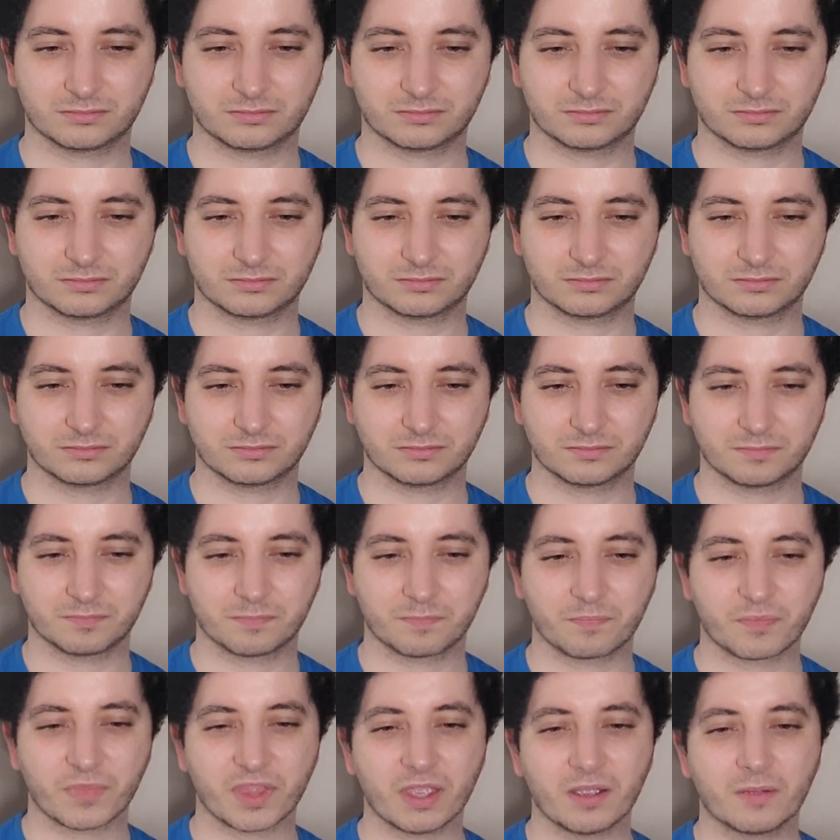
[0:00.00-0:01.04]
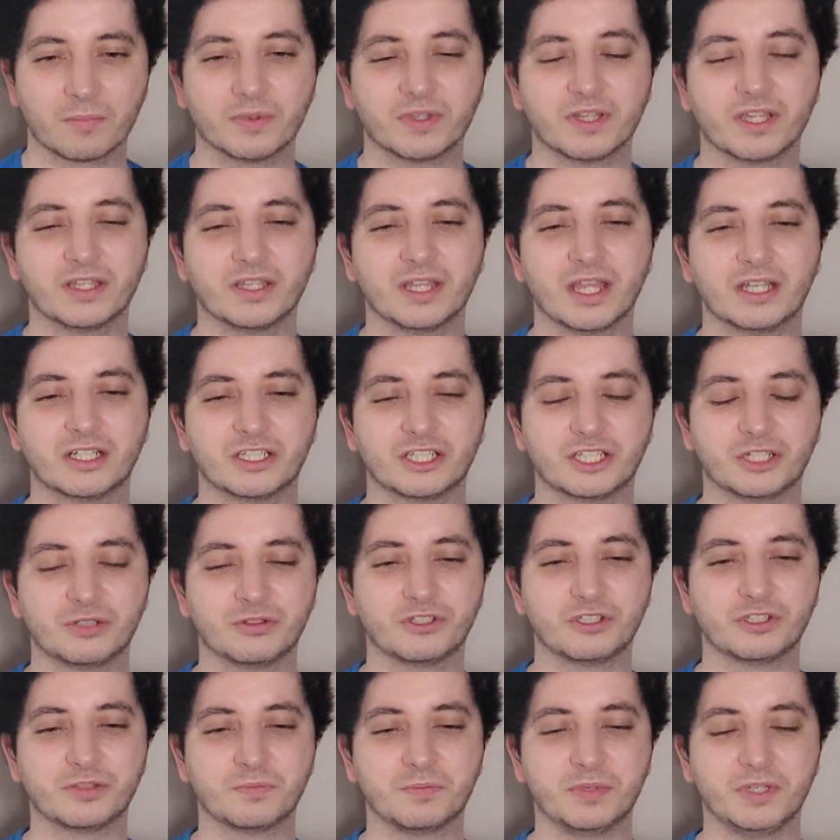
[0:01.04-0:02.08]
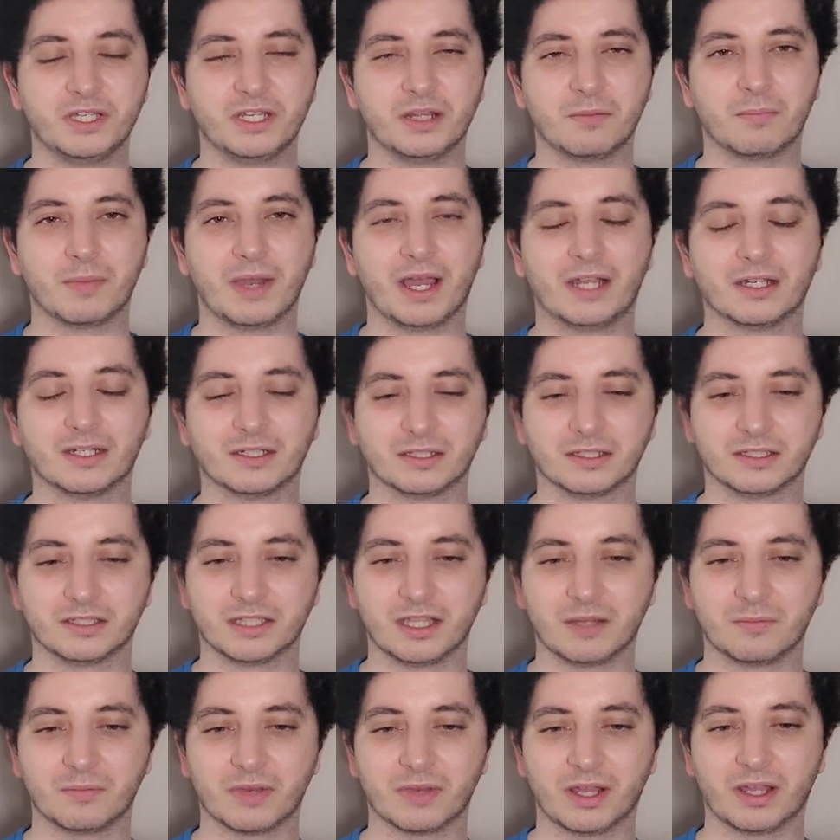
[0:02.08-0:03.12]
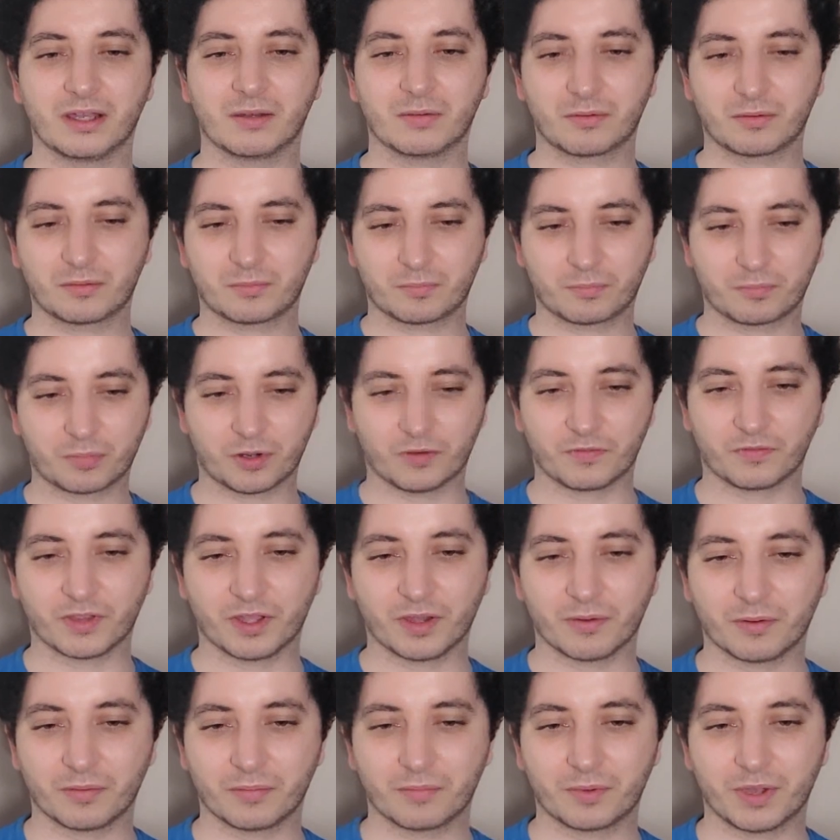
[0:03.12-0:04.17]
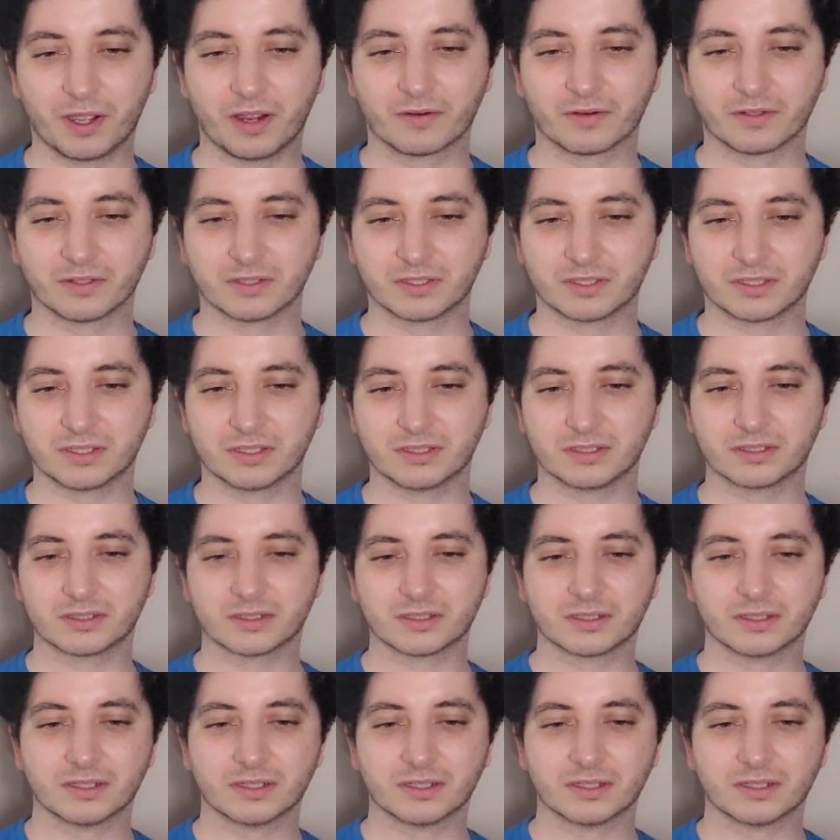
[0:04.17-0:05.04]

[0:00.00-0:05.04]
You been outside of Chicago? But then that should just be an abandoning them like both their parents did.